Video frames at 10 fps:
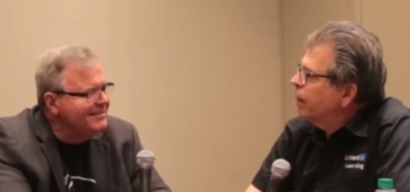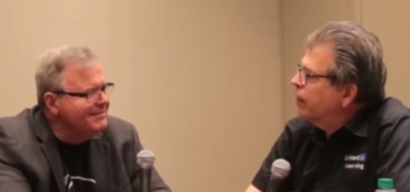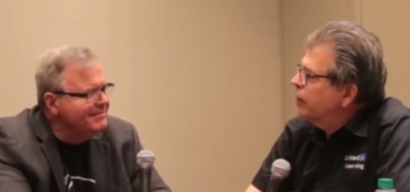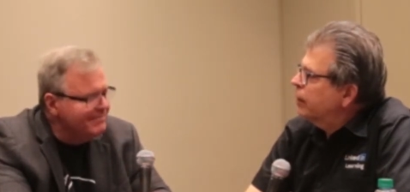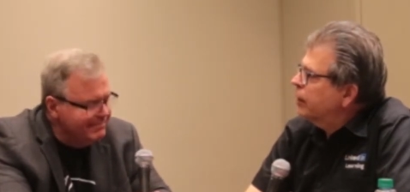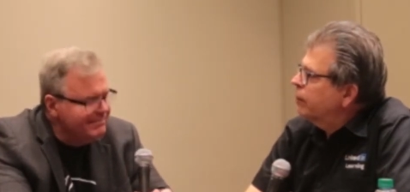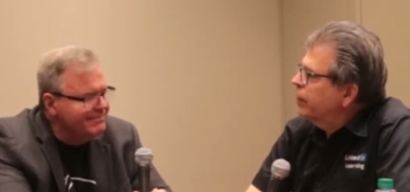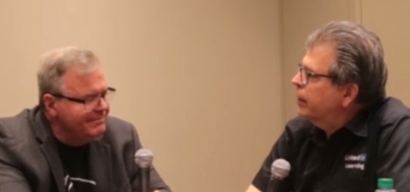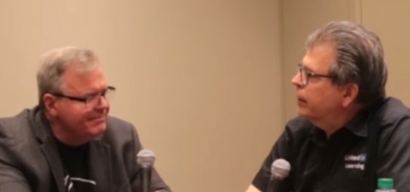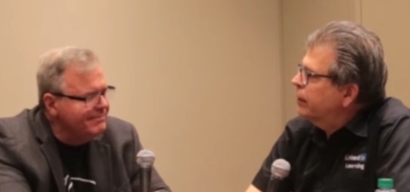Speaker 1: I'm talking
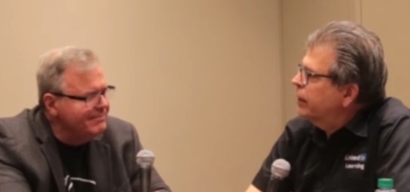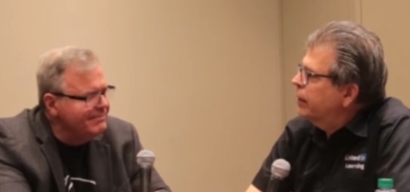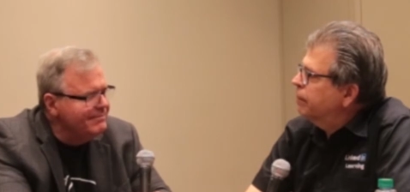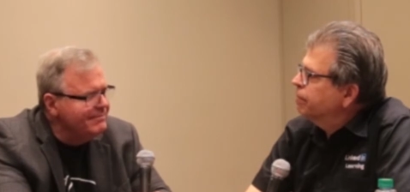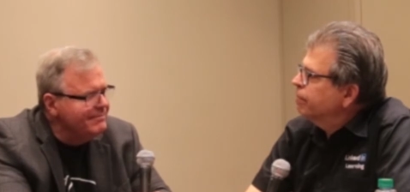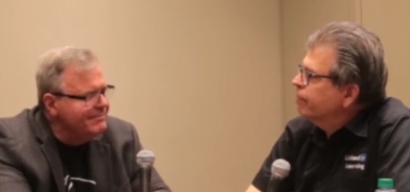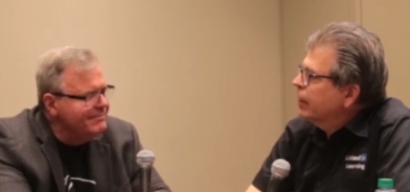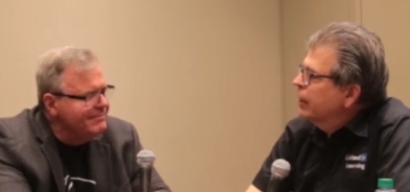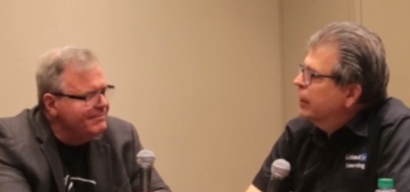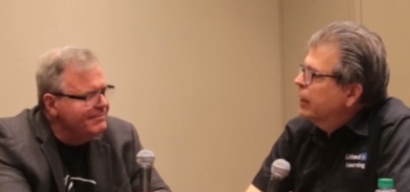about um,
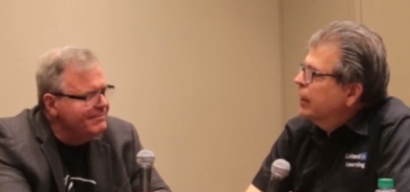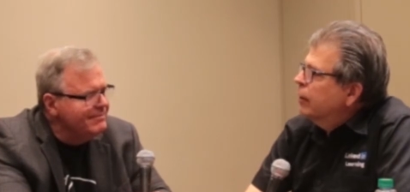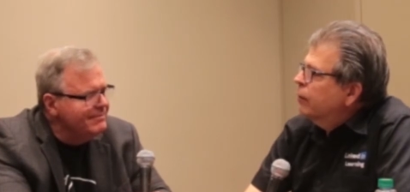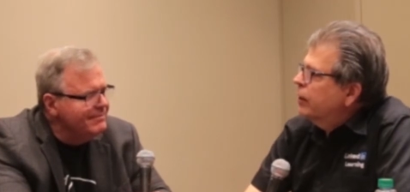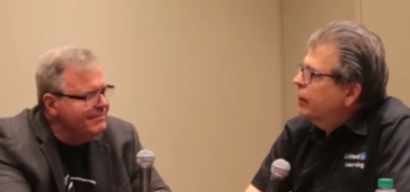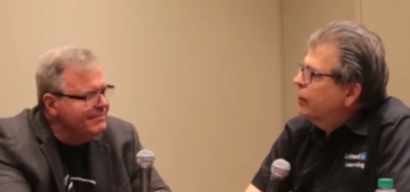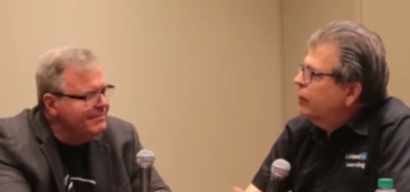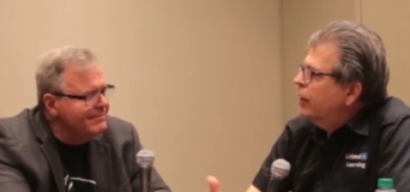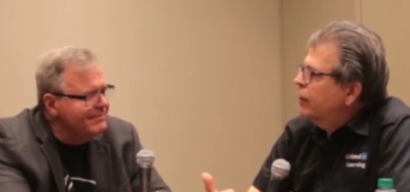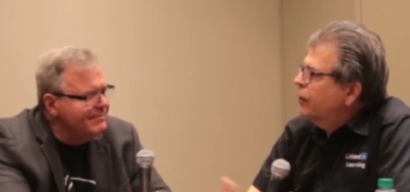one of the new,
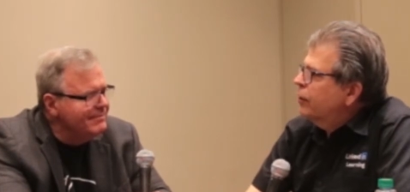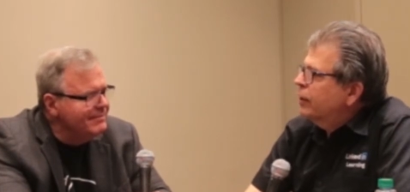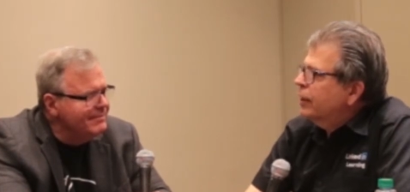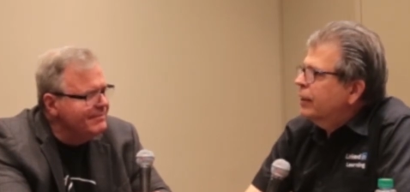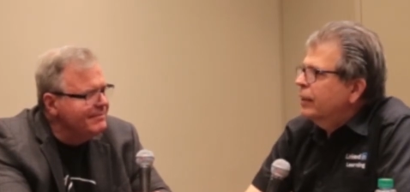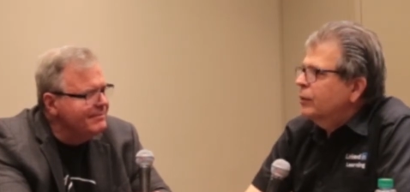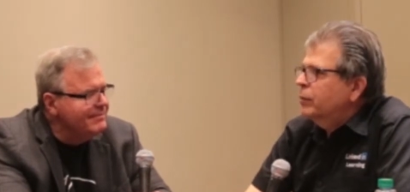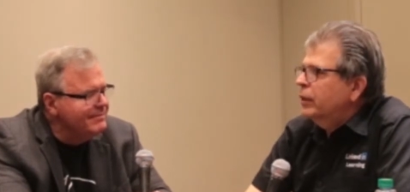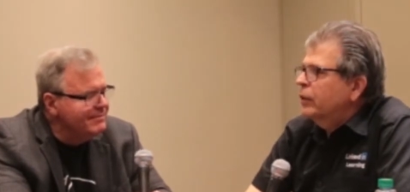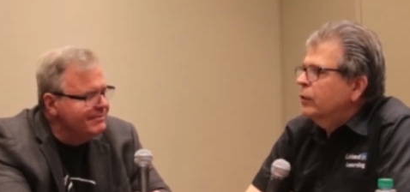other new things I think is
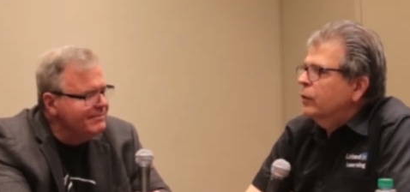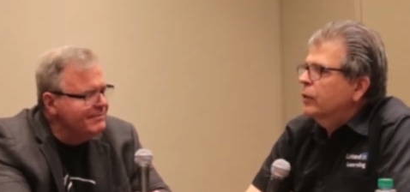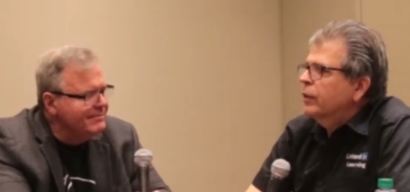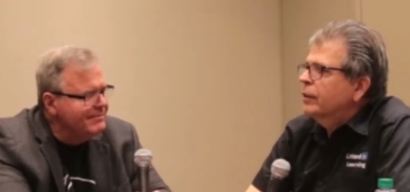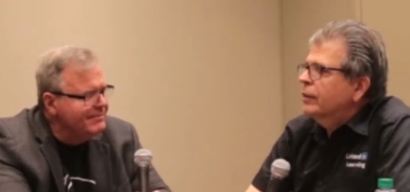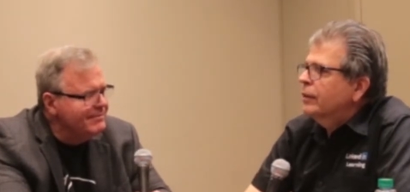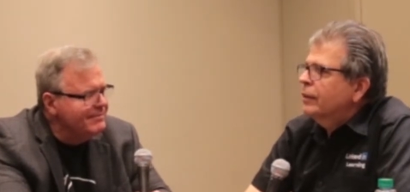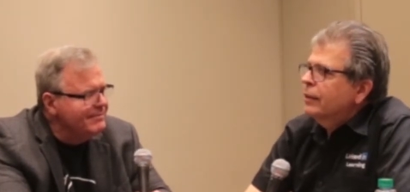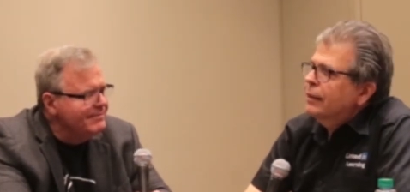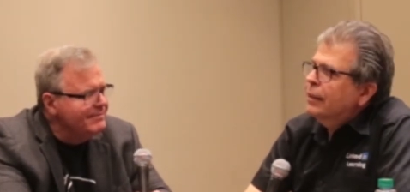pretty cool. That's
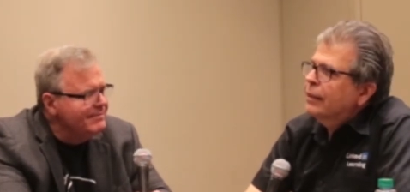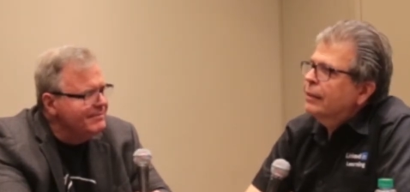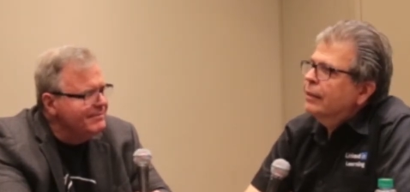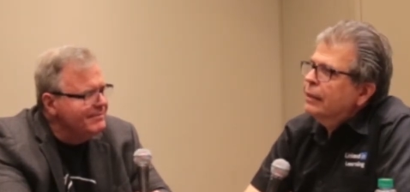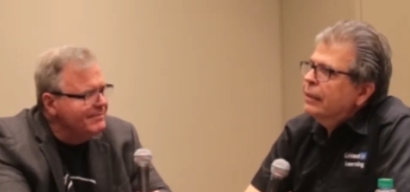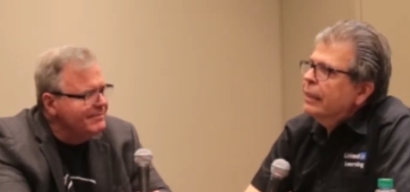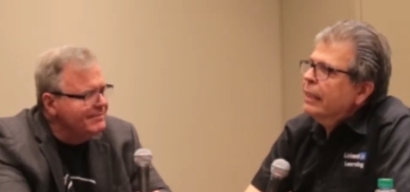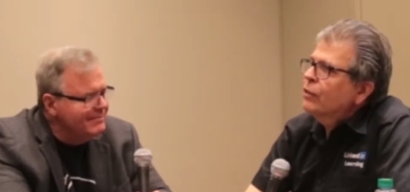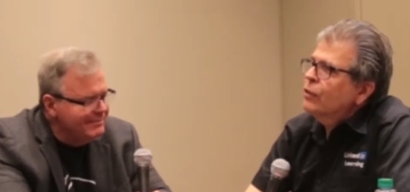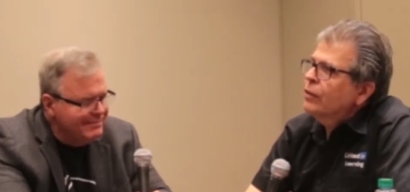that's
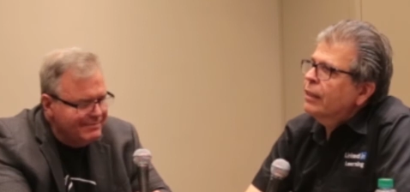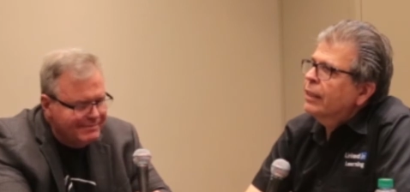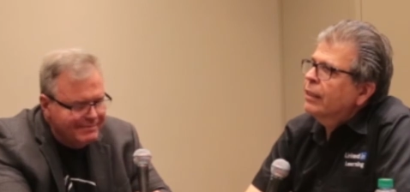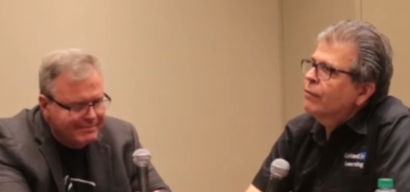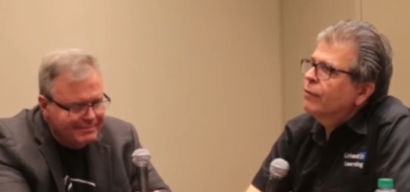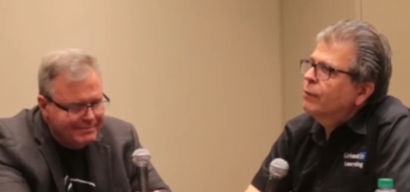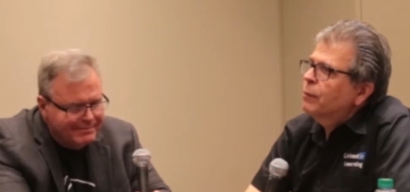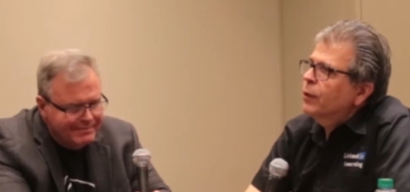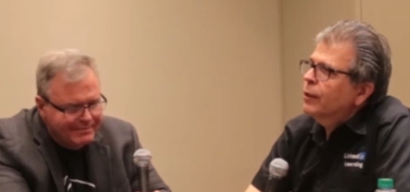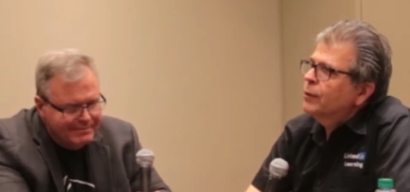interesting from a
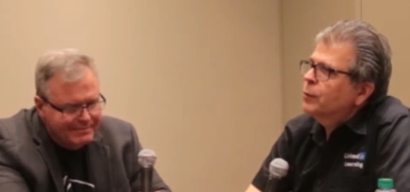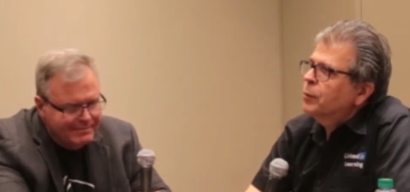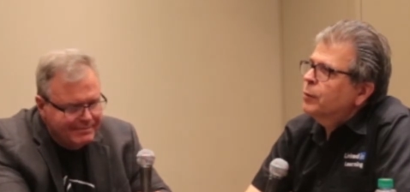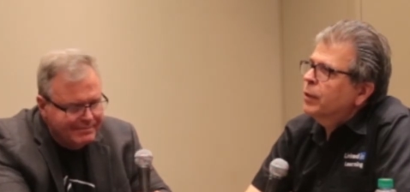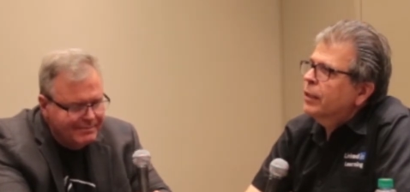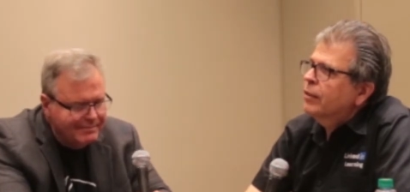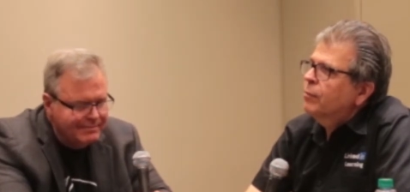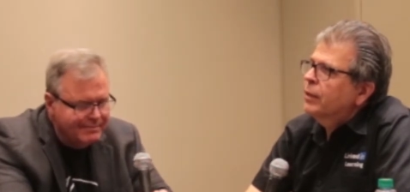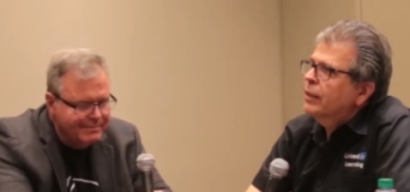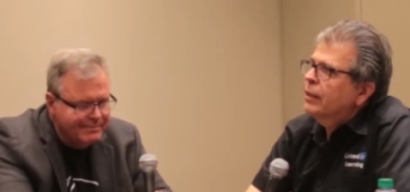programmer's
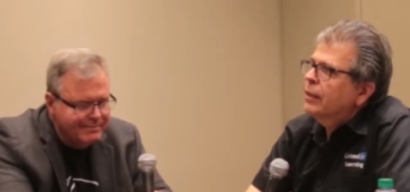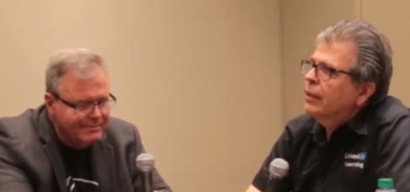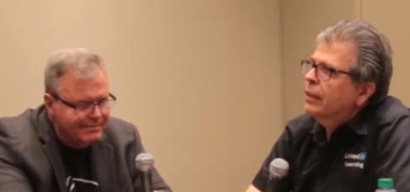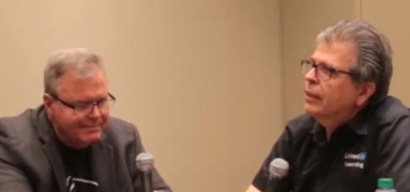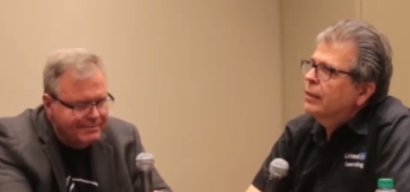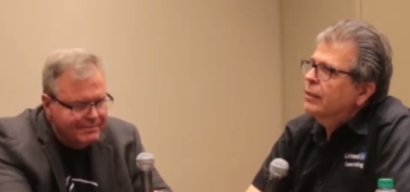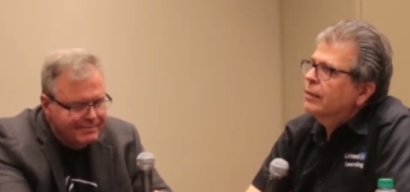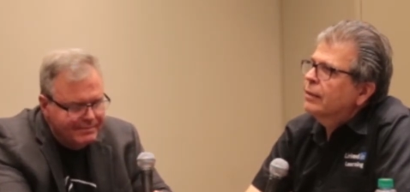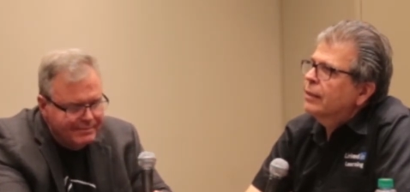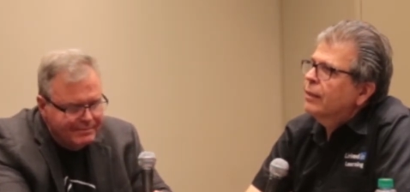perspective, but
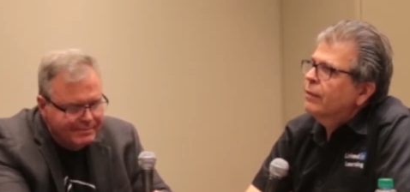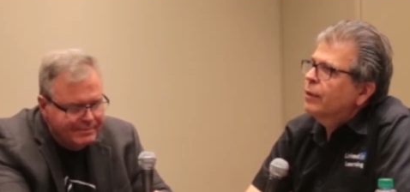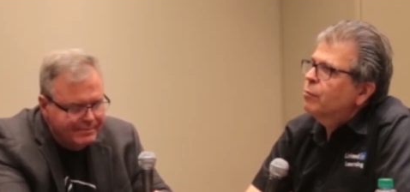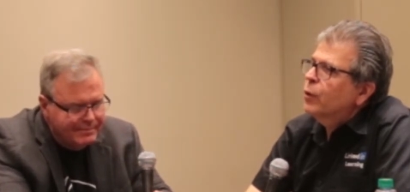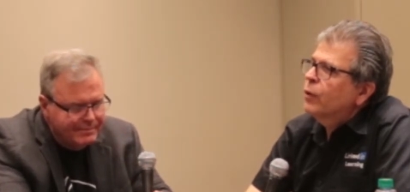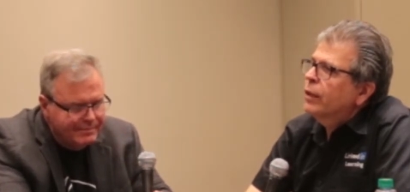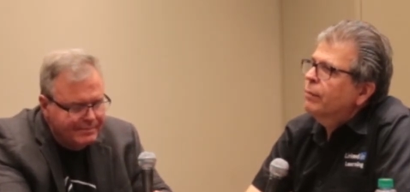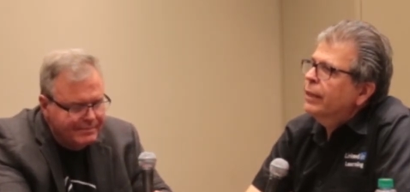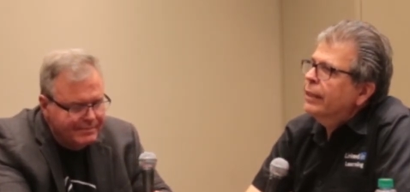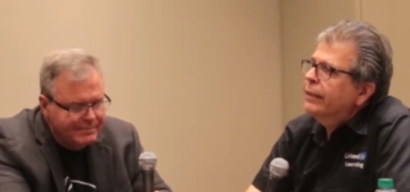it's not really
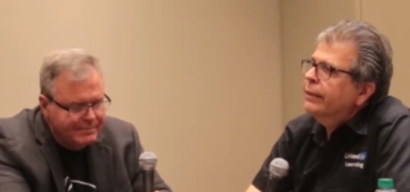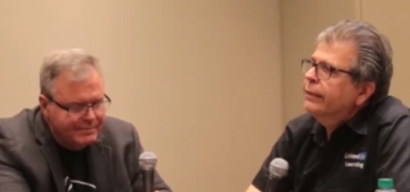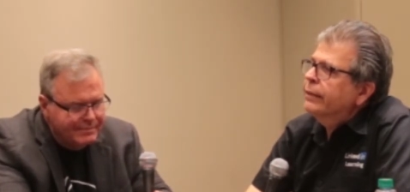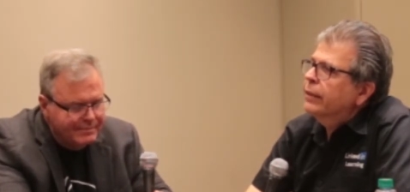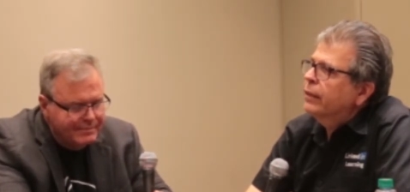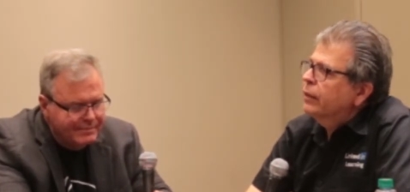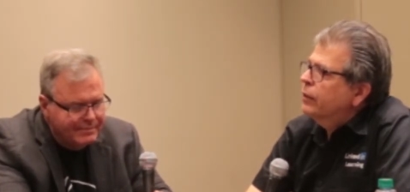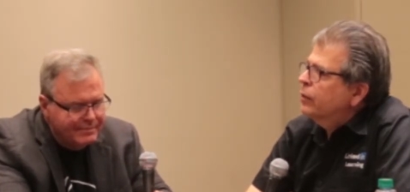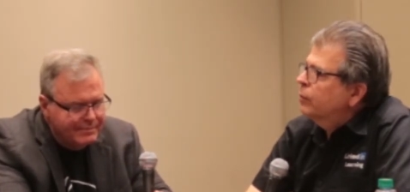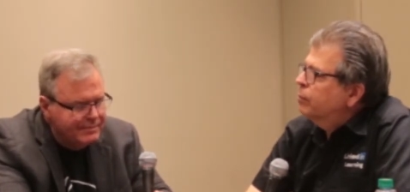programming, is the
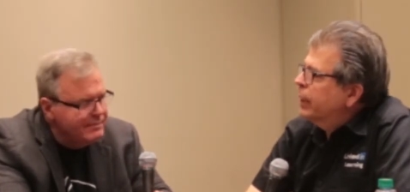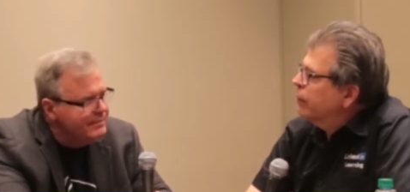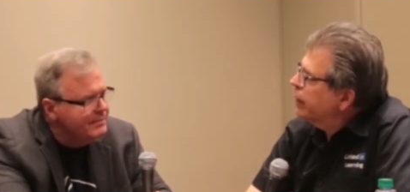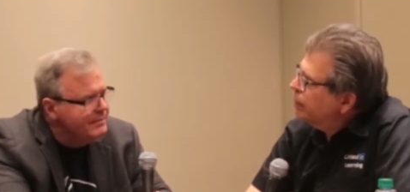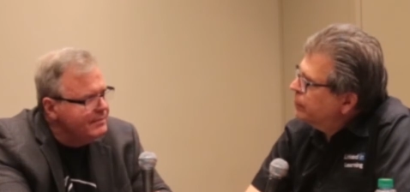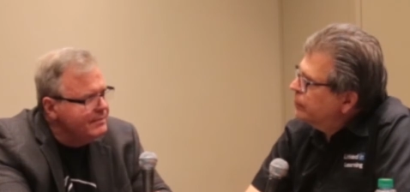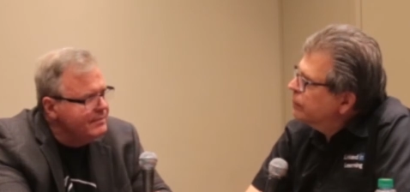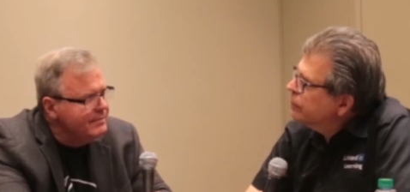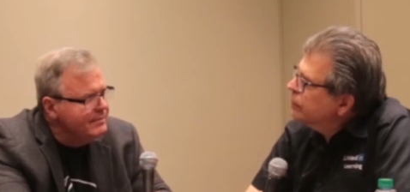new Power Apps.